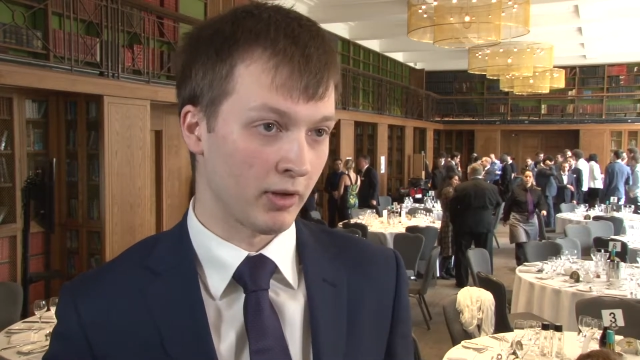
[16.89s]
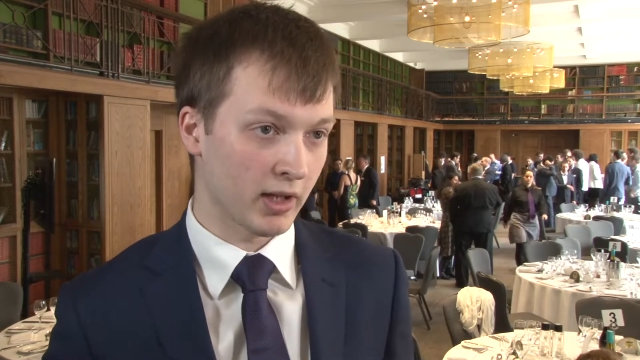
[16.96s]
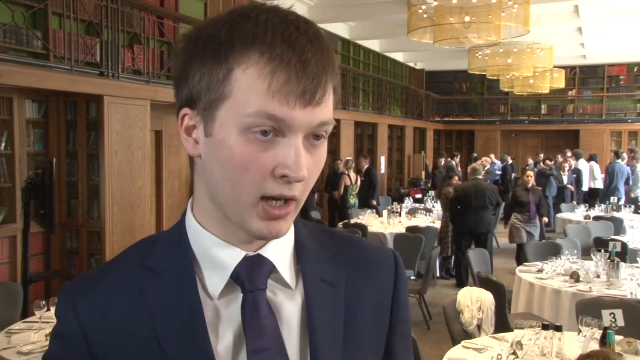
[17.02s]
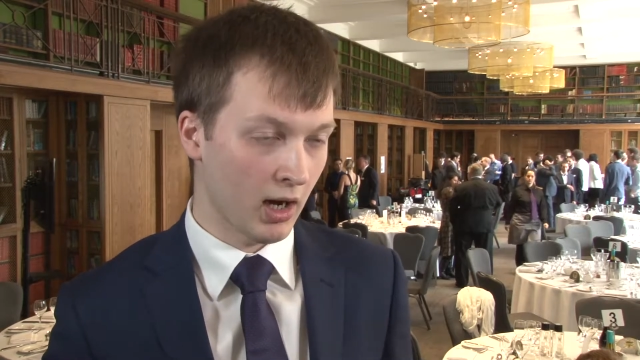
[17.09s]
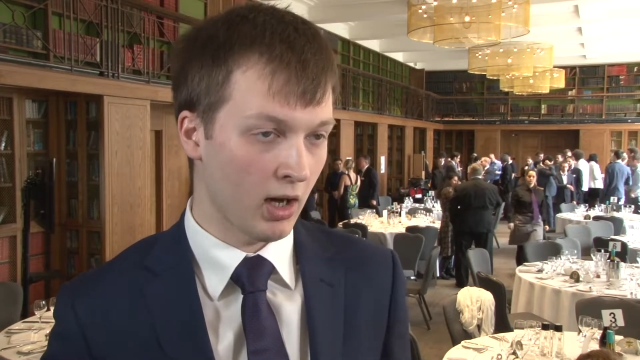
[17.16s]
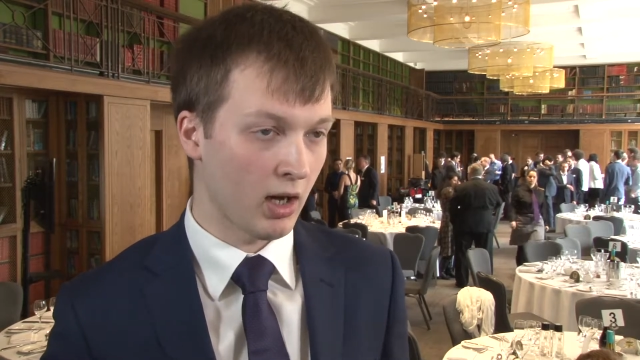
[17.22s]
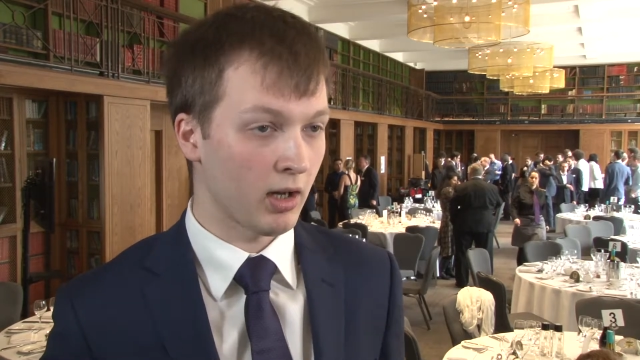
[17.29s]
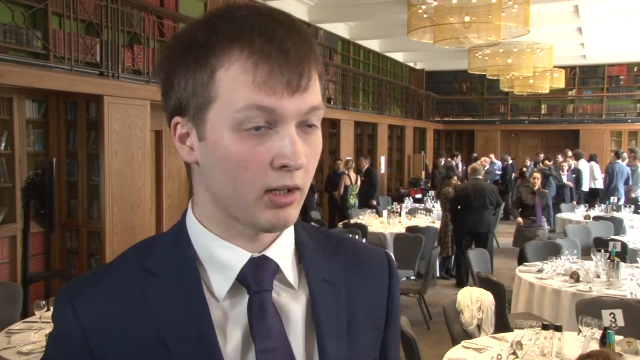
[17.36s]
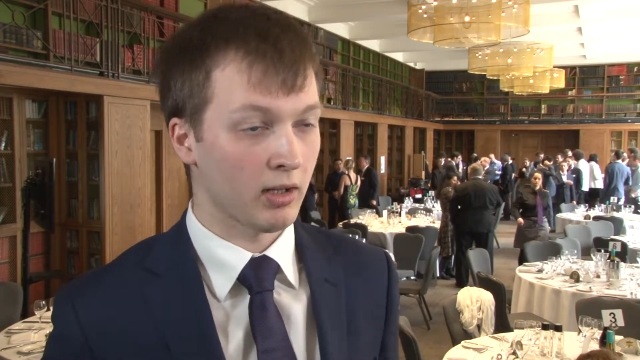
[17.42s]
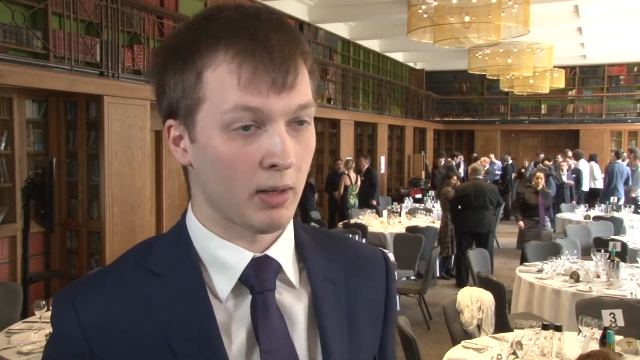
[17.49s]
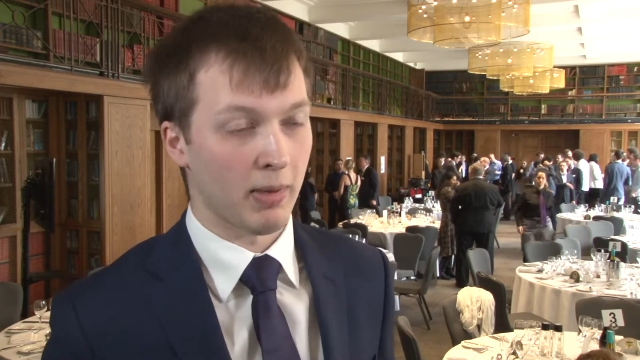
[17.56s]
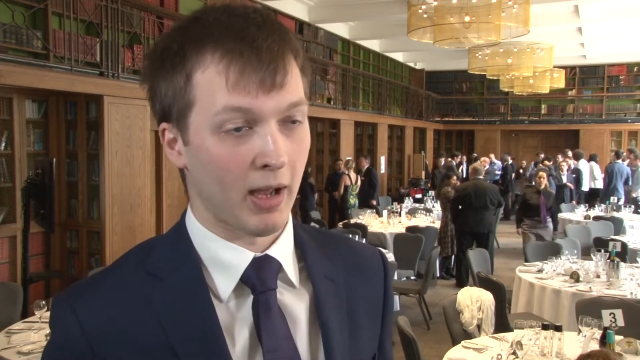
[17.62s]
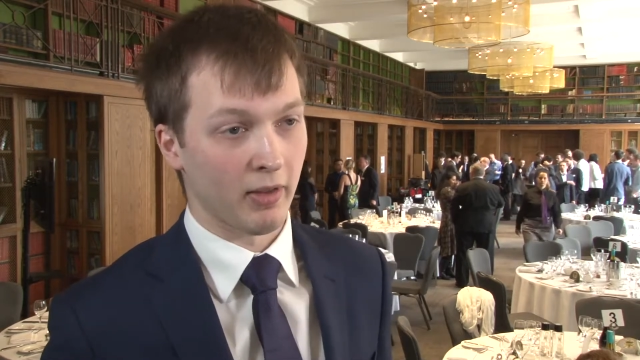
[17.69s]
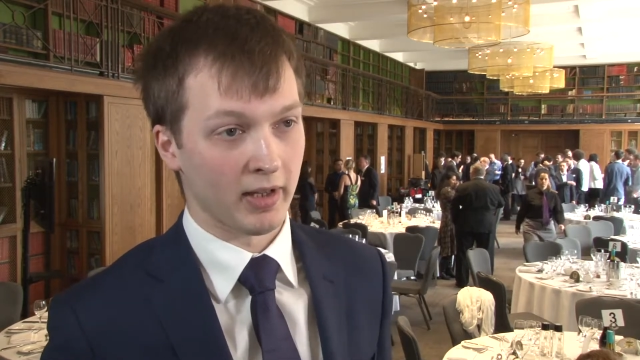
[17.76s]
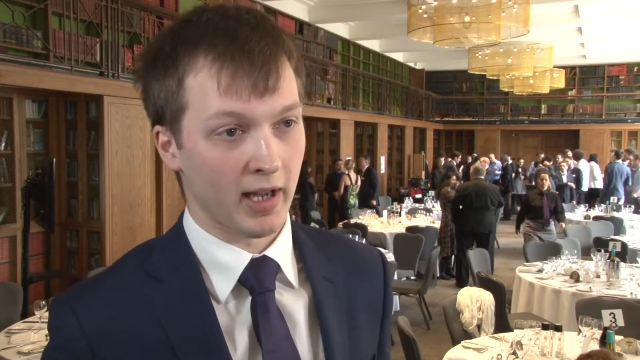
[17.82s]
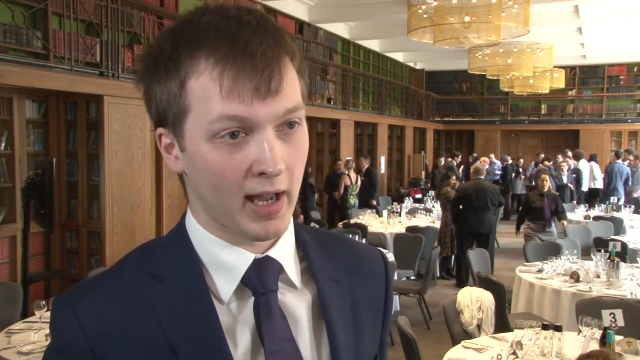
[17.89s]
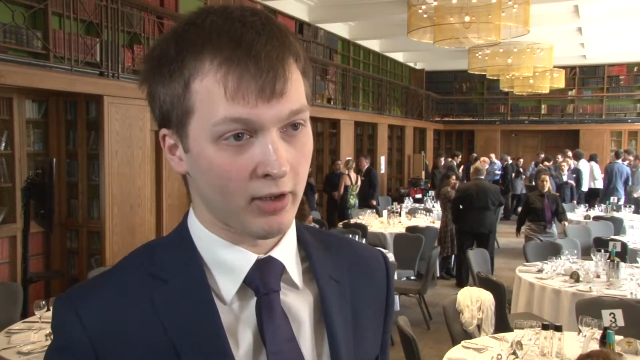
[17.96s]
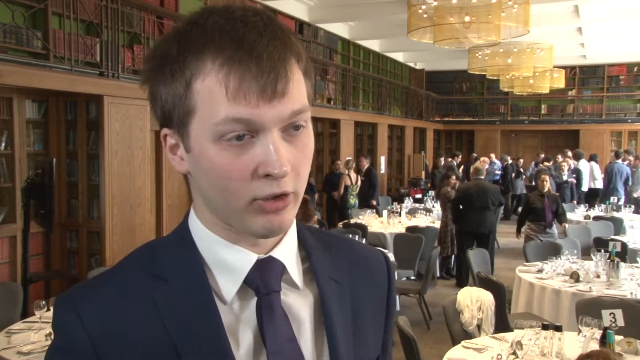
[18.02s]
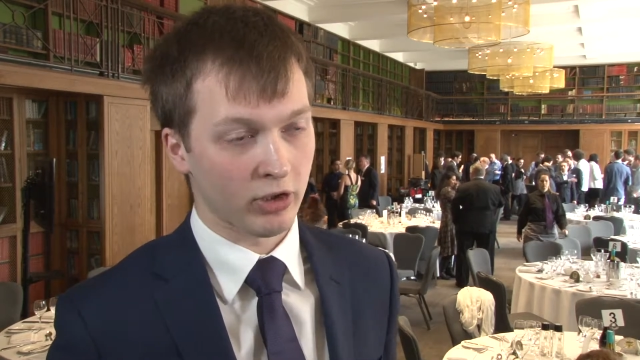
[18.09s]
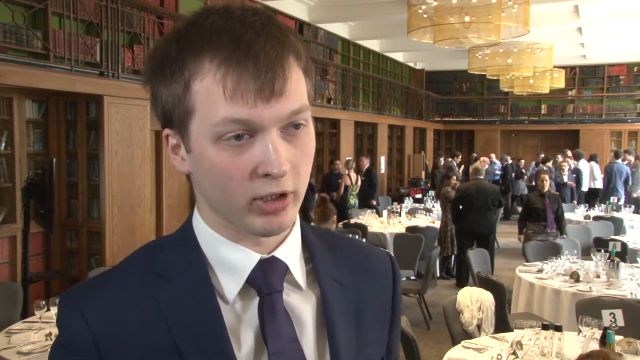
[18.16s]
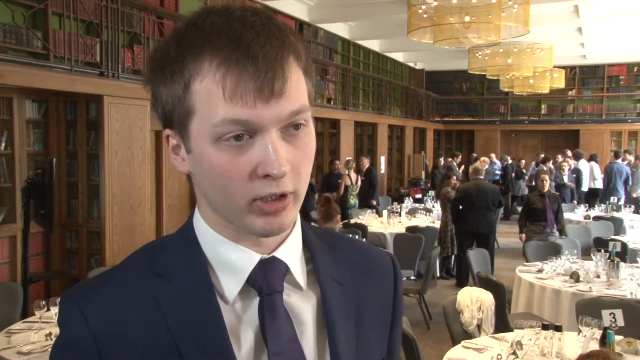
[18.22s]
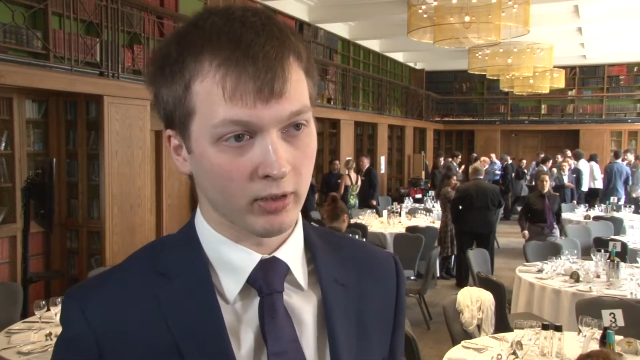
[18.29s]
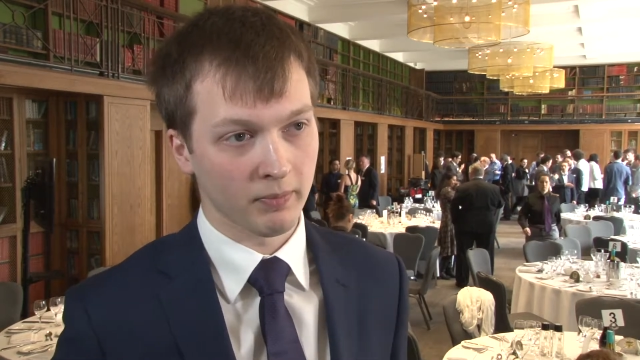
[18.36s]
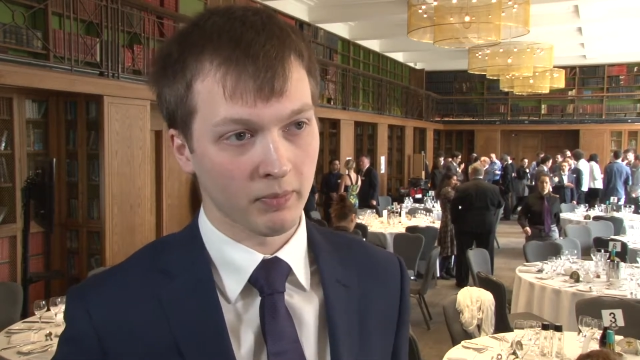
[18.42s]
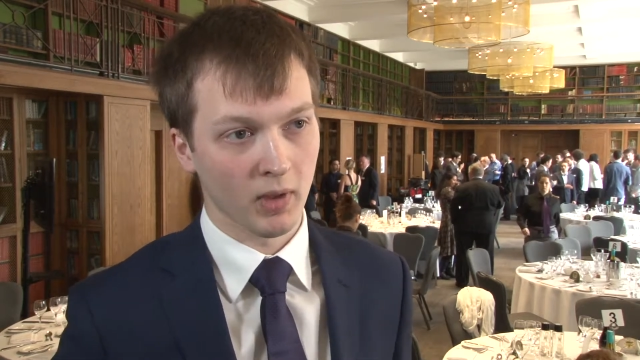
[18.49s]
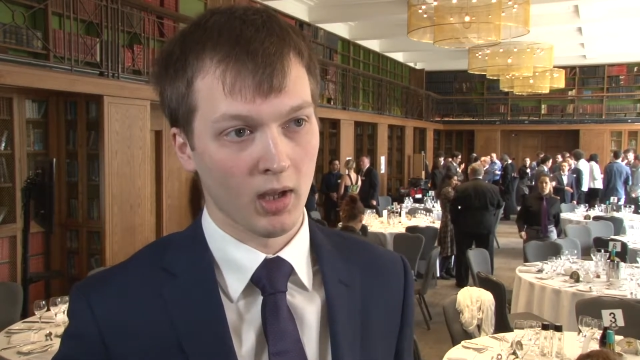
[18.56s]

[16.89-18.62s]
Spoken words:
the car, about the engine,